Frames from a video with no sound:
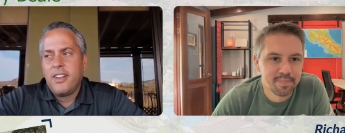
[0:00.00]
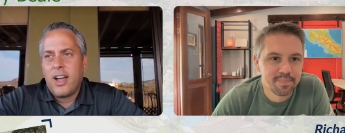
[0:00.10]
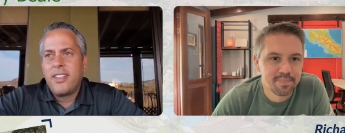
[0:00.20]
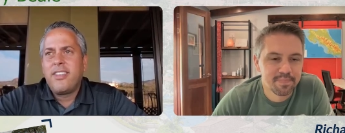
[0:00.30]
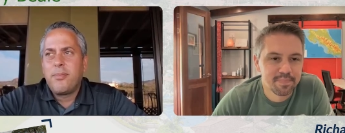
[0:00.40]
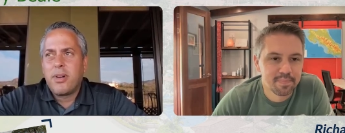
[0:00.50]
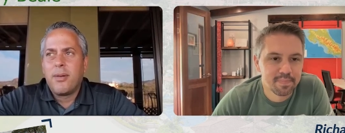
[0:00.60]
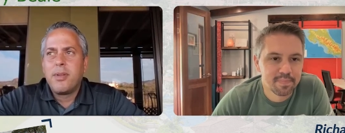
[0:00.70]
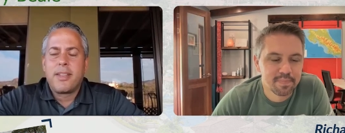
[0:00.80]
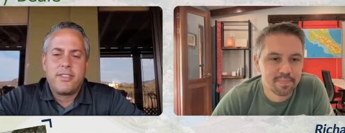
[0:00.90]
Speaker 1: you know, I'd say
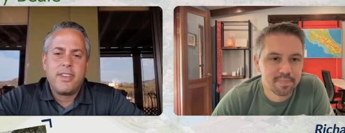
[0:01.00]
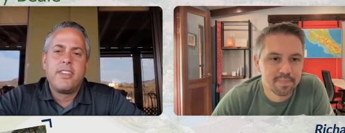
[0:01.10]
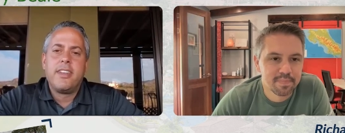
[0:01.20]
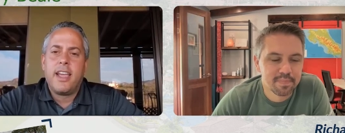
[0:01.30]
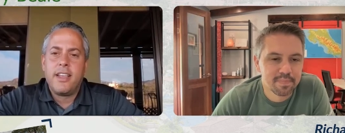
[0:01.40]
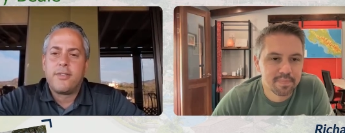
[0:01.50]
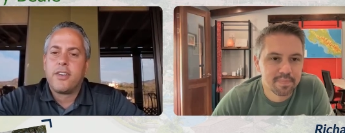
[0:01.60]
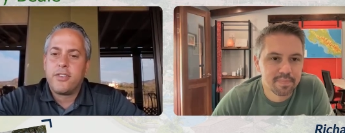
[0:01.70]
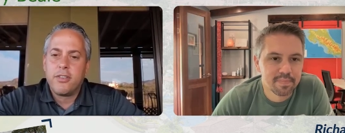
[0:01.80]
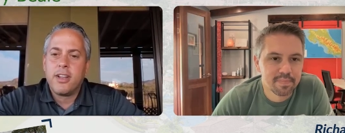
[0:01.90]
probably about 60 days for
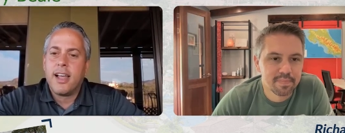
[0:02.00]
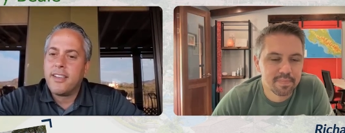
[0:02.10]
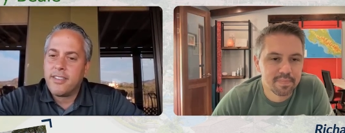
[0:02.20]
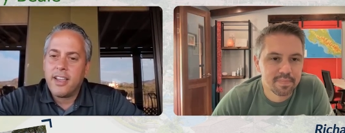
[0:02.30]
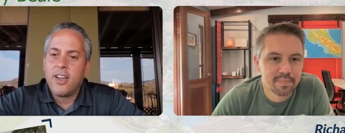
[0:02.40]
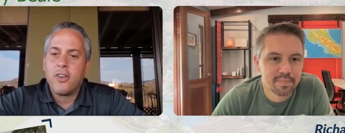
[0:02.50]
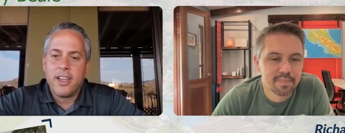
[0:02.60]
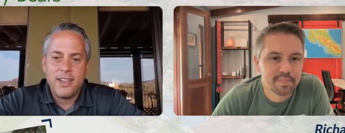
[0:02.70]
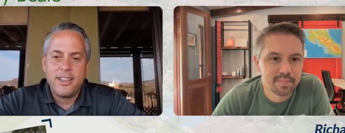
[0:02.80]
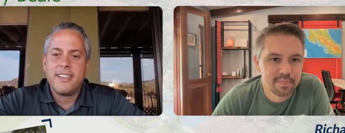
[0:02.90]
us to realize like,
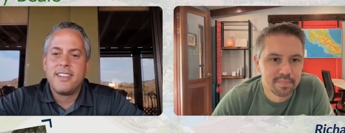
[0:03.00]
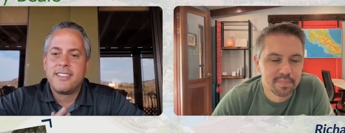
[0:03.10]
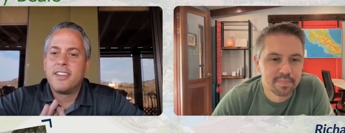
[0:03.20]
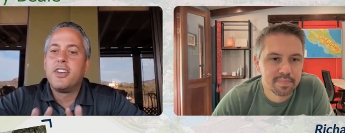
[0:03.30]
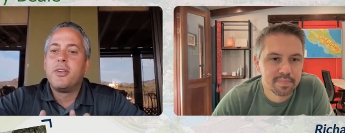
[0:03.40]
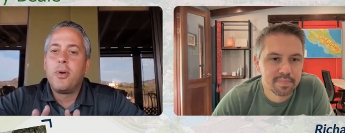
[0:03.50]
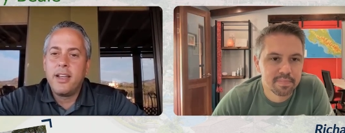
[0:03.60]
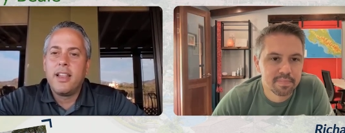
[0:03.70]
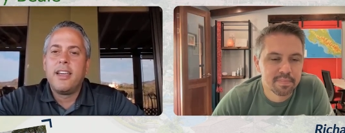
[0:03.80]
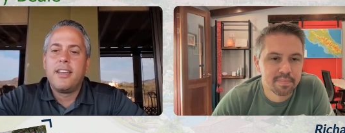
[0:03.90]
okay, this is a good way
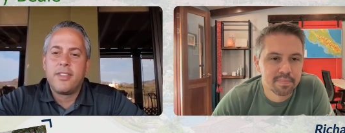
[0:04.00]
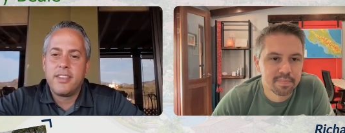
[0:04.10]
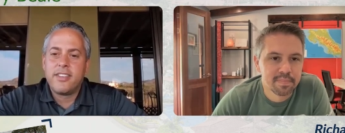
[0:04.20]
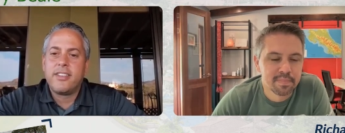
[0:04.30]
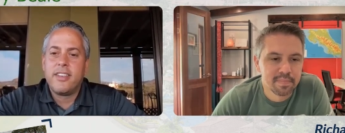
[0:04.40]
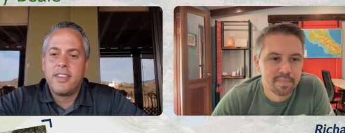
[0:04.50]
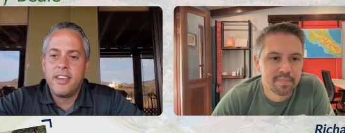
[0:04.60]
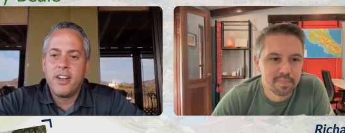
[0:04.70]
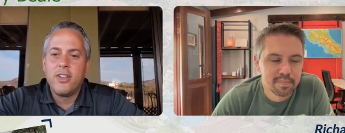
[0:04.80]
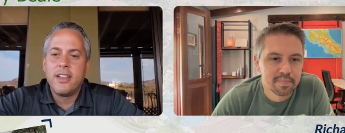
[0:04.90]
of life. This is a,
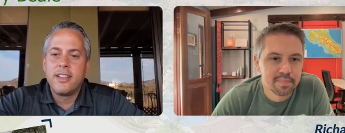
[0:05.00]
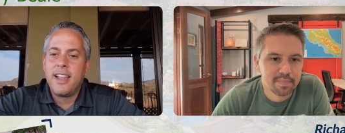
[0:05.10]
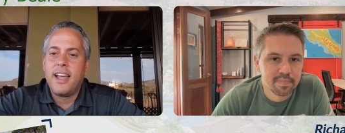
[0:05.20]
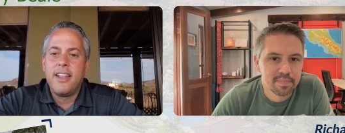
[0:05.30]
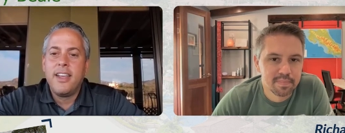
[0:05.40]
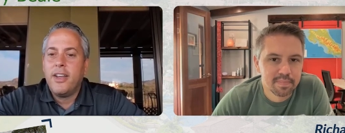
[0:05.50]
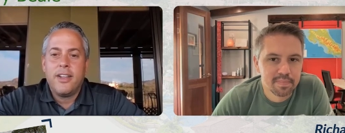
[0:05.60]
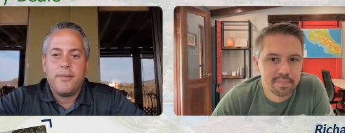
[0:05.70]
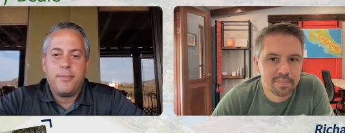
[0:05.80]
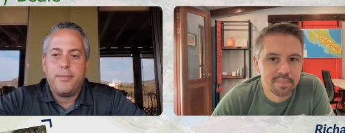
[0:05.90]
you know, let's not
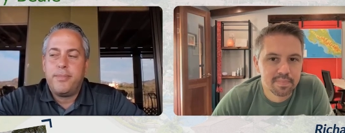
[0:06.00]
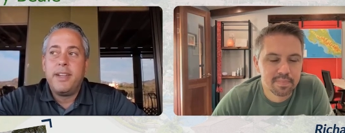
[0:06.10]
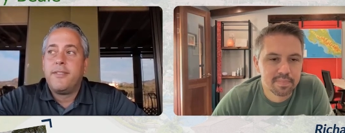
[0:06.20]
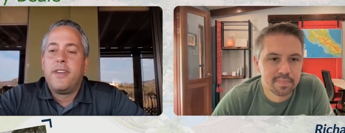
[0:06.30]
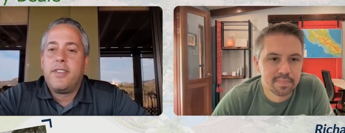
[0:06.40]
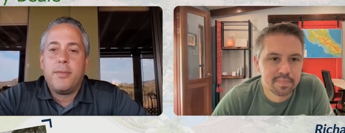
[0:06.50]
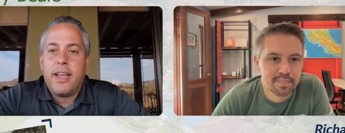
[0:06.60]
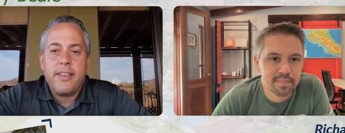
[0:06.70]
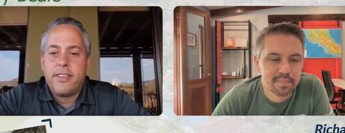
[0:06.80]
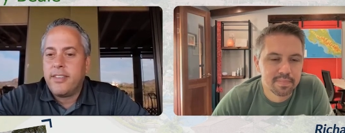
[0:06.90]
be in 50
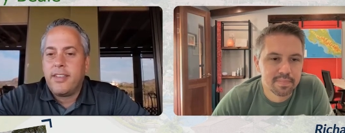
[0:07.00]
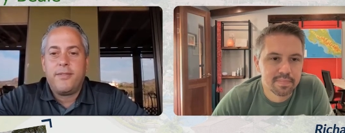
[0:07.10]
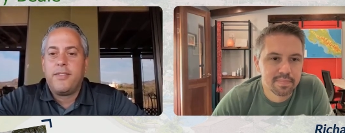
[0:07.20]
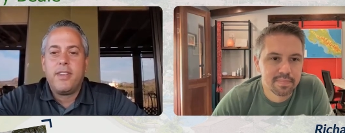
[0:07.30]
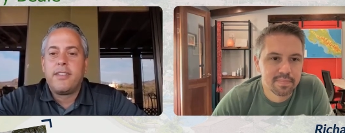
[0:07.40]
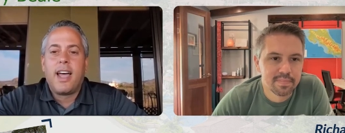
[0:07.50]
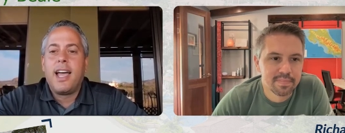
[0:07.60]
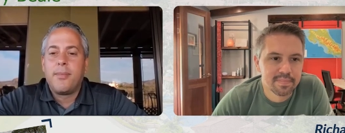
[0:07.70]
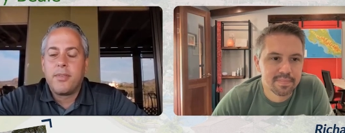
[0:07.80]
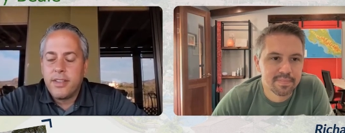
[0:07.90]
places at 50
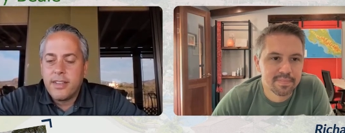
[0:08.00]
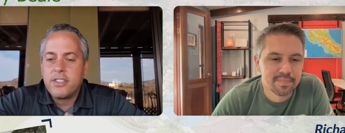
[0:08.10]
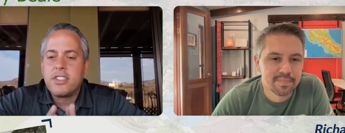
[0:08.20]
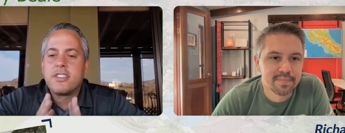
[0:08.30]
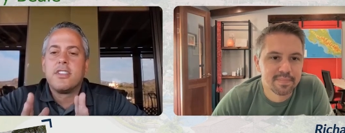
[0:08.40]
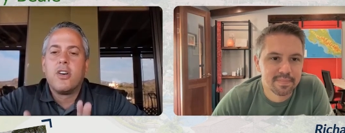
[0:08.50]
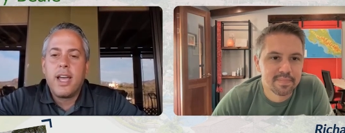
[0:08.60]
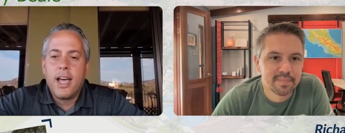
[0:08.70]
times. Like, let's just slow